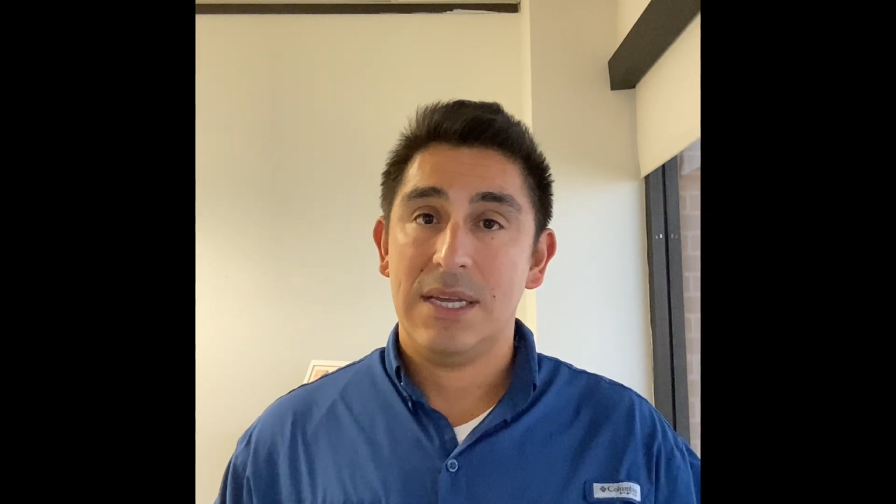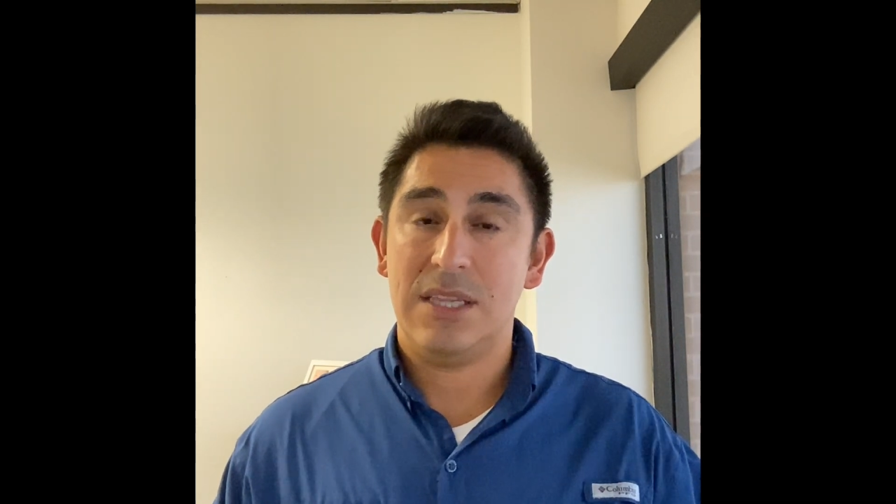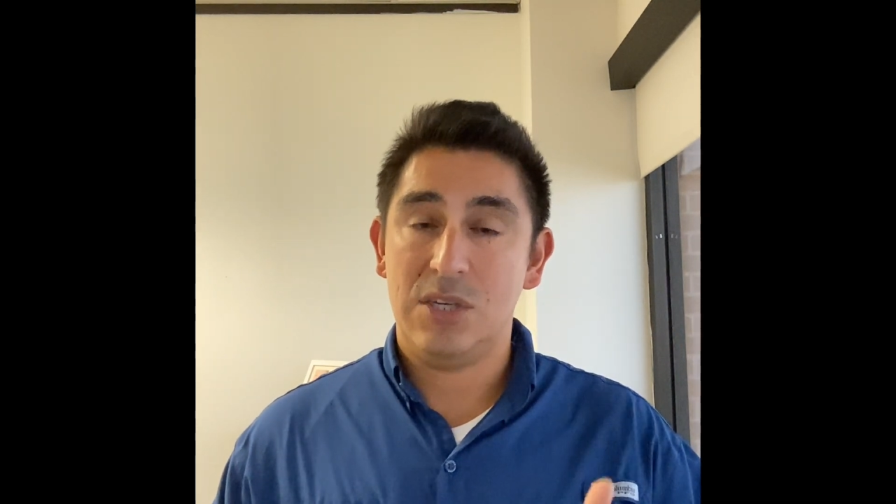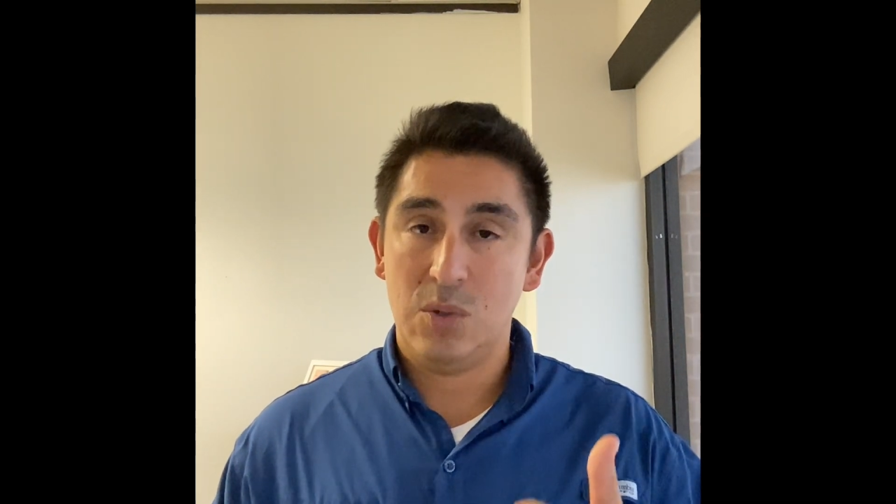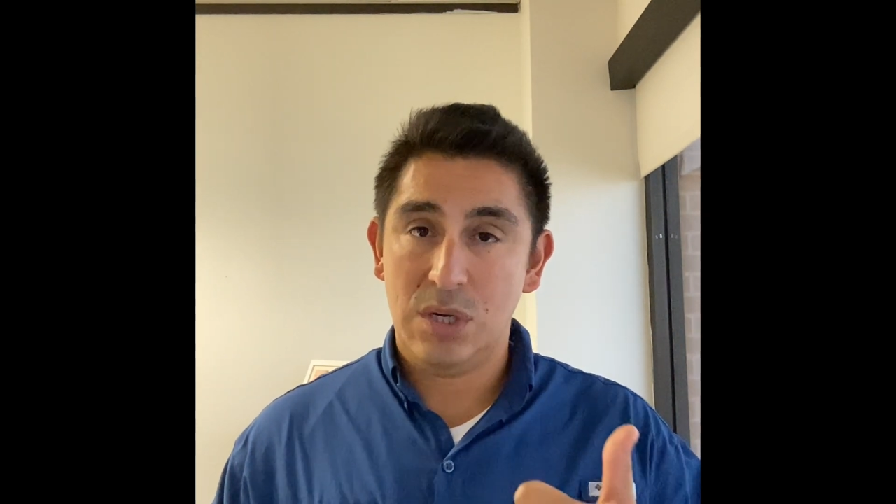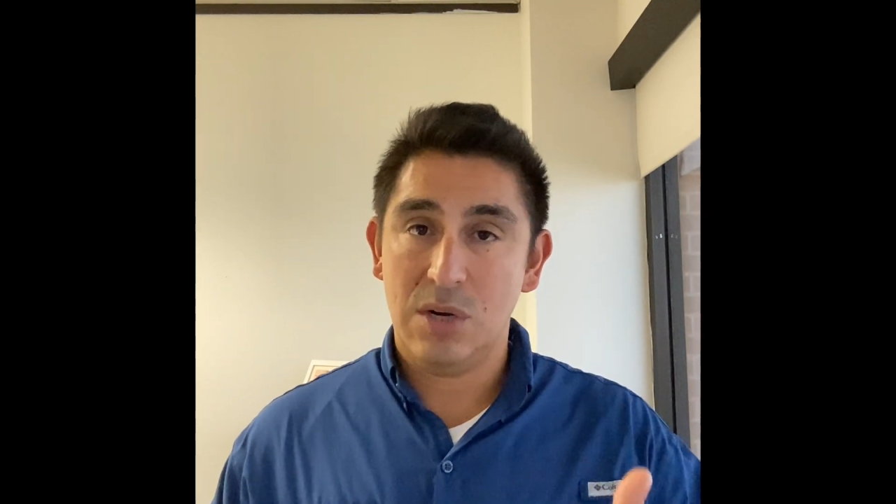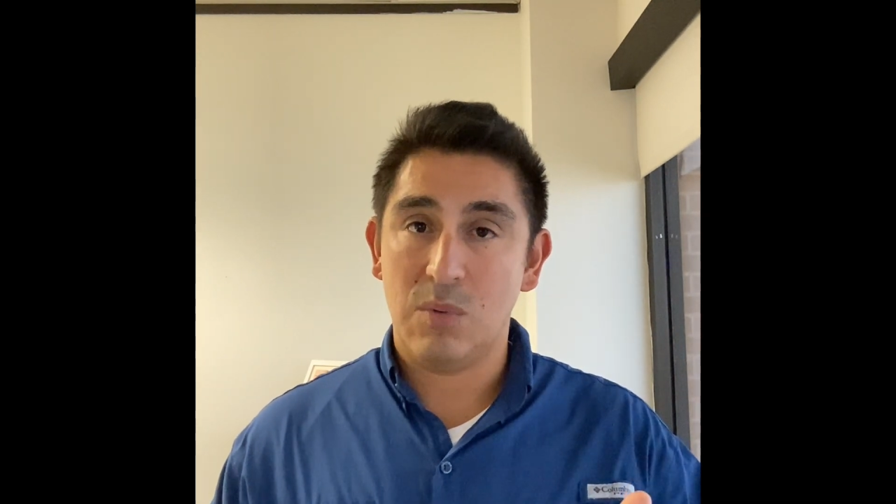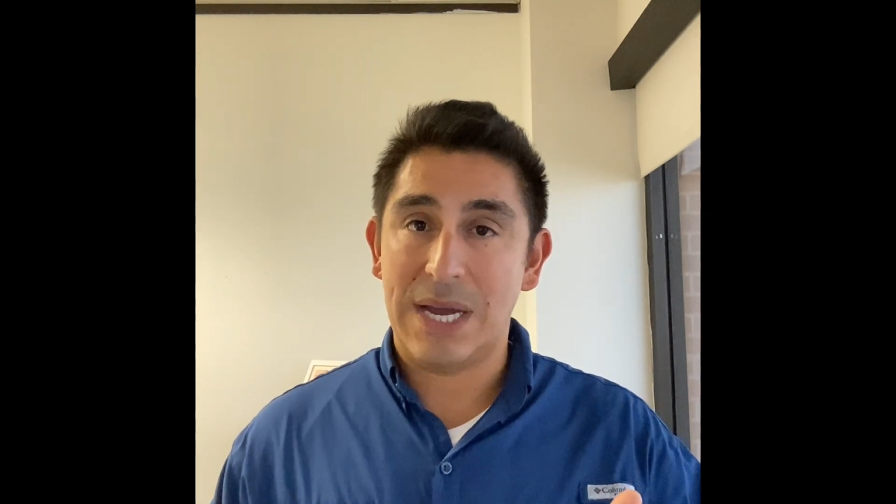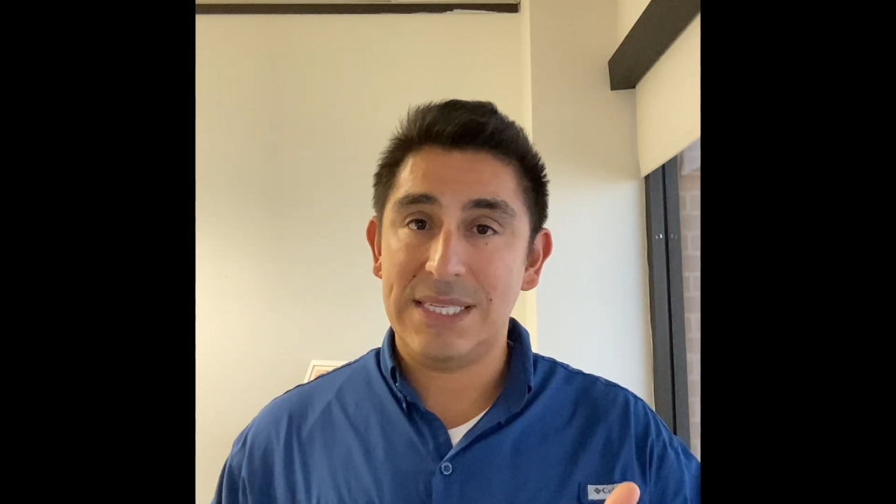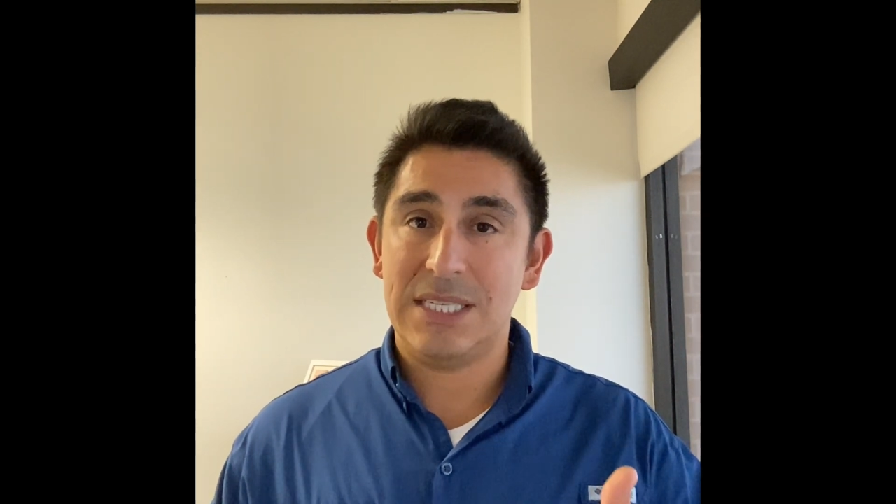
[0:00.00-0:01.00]
the duty
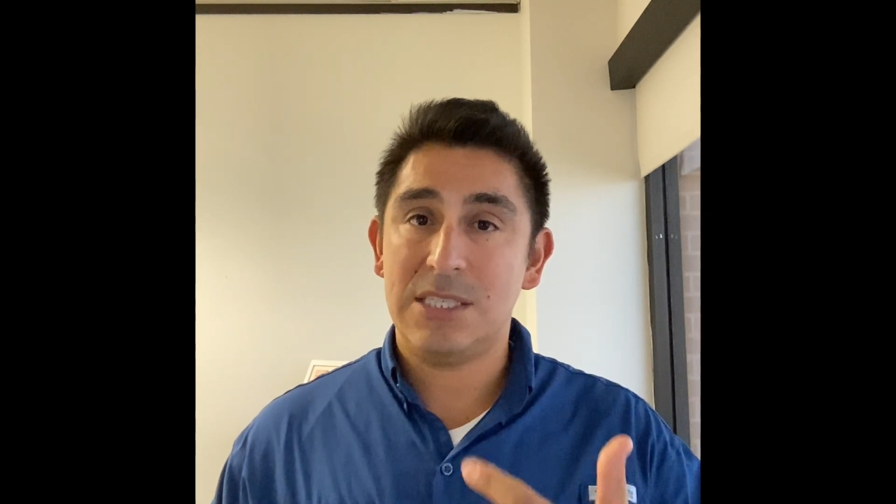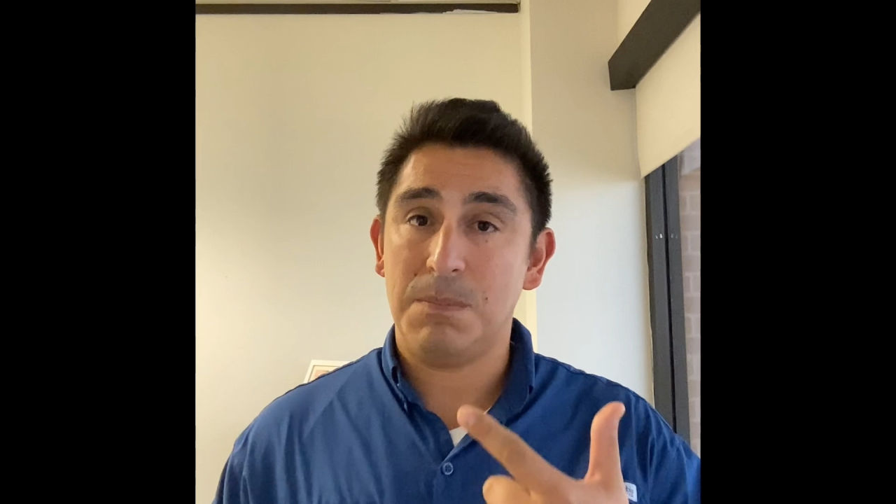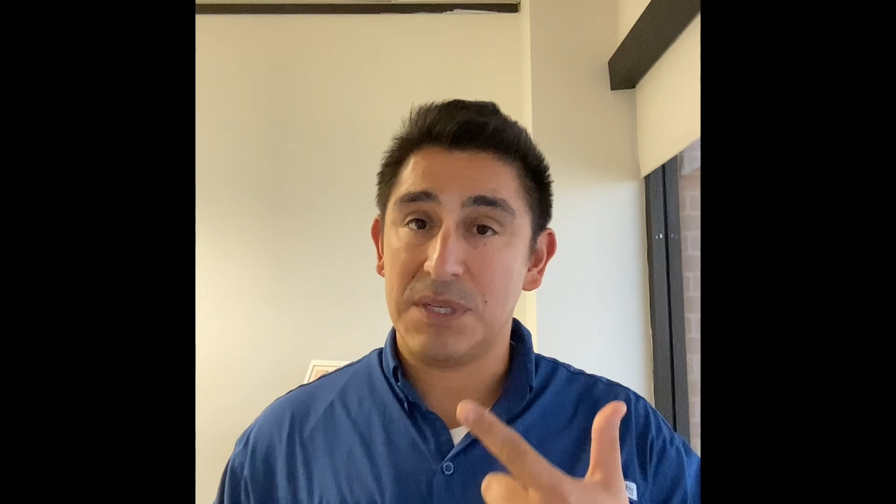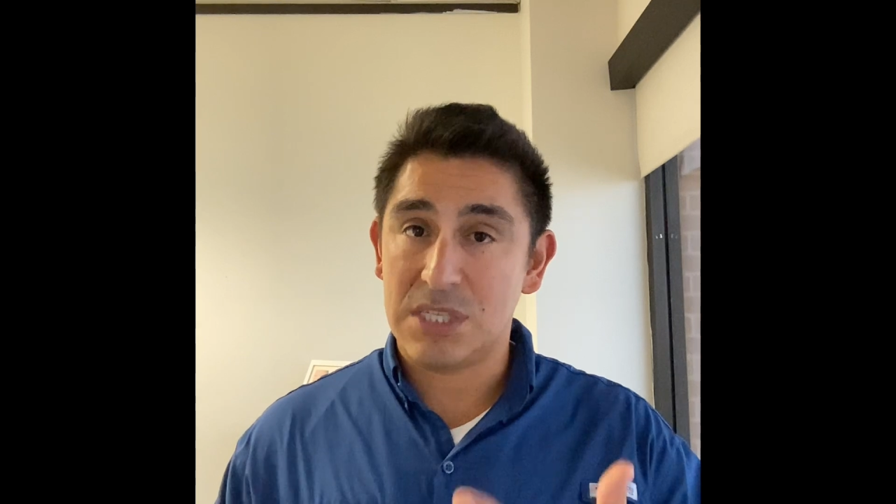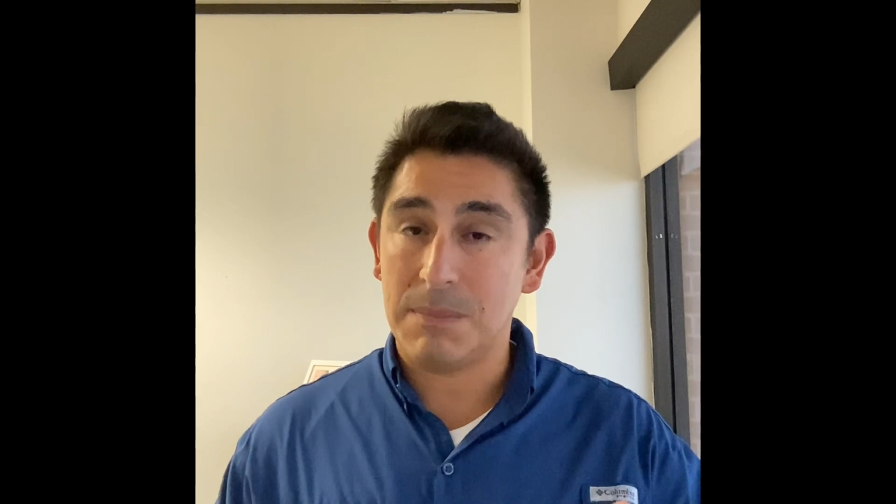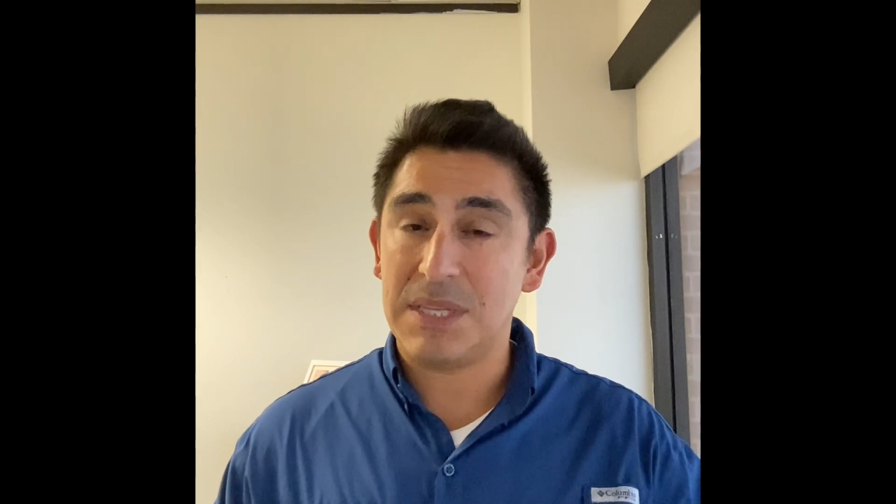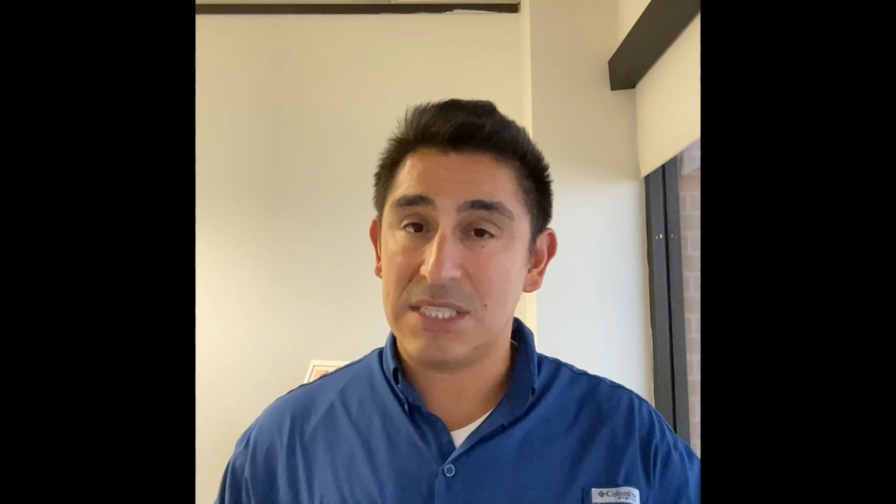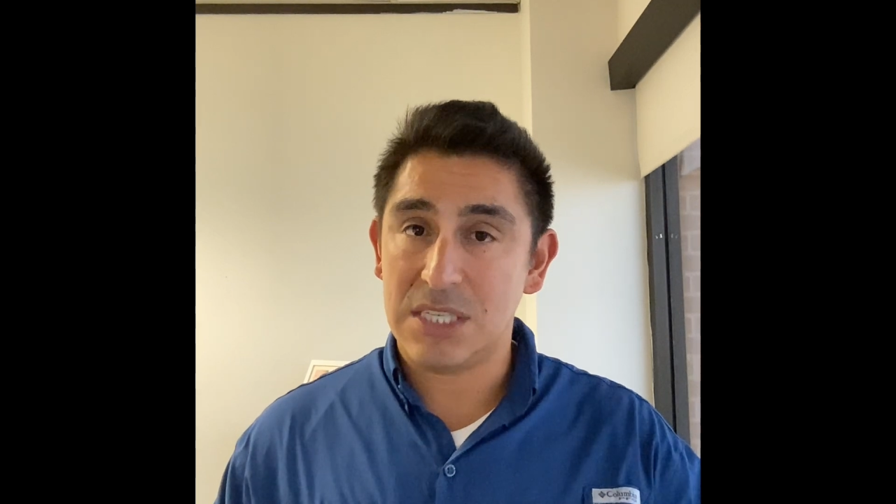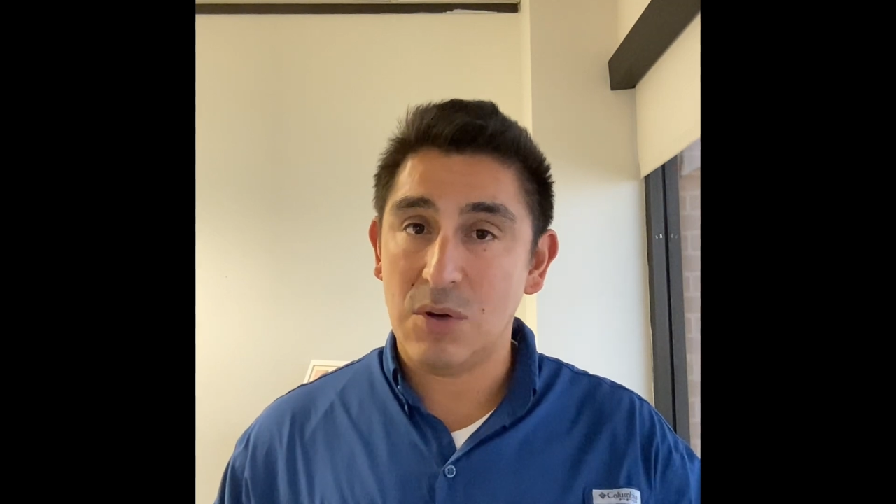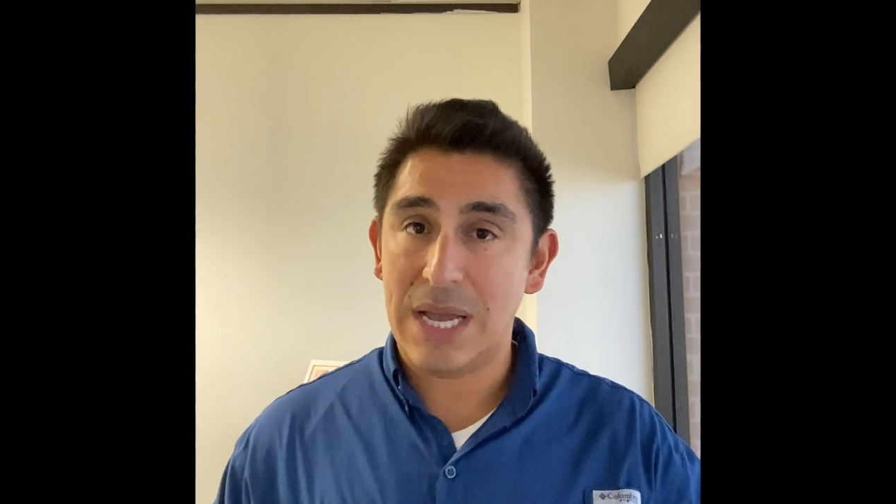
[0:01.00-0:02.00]
arises, but something still